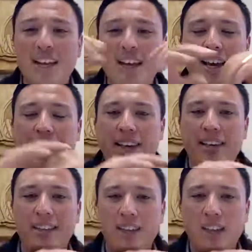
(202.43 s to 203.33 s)

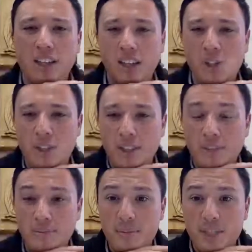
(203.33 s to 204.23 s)
and our
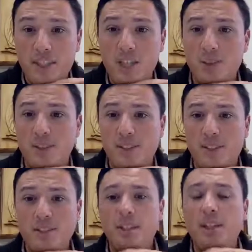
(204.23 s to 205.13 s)
country continues to
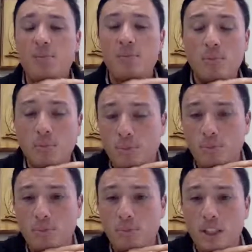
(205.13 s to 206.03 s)
see
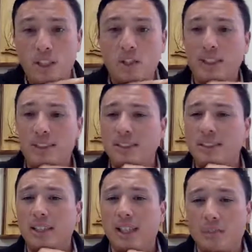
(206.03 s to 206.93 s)

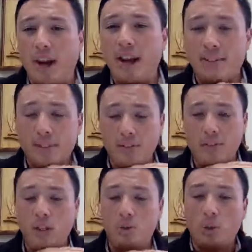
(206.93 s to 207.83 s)
increases and rises even
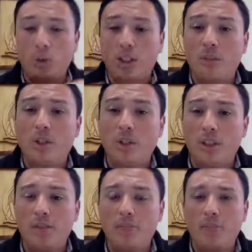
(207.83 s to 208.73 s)
in our local
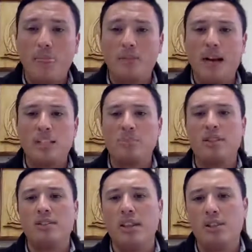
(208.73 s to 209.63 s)
community of
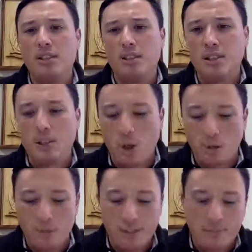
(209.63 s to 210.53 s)
hospitalizations and
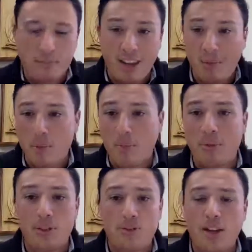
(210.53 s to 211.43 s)
COVID, family
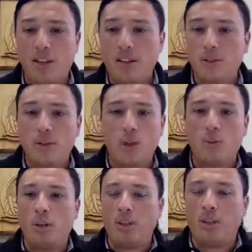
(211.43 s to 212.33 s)
members, friends,
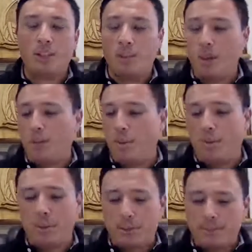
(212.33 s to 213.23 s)
coworkers, community
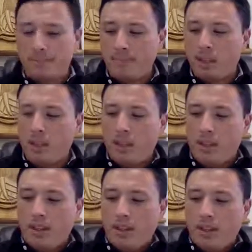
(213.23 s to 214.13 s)
members.
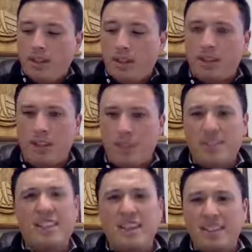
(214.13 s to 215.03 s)
Such a time as
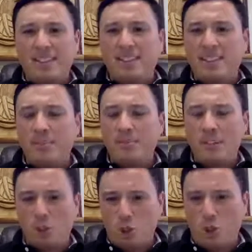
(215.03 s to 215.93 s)
this
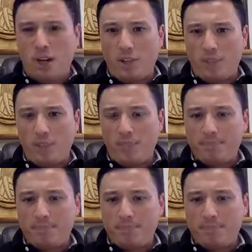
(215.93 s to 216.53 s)
is a strange one.